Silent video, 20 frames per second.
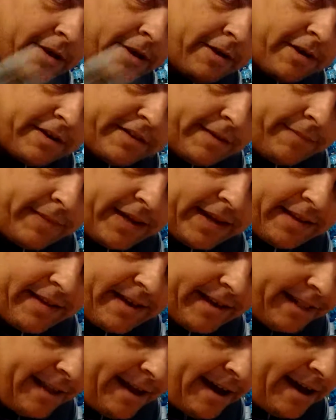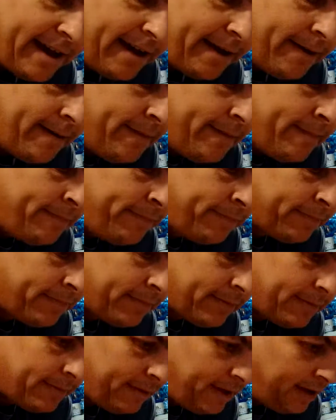or something like that,
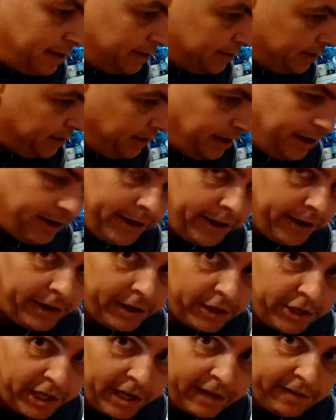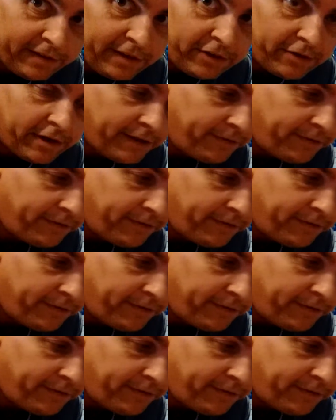you know, you can chance it and try to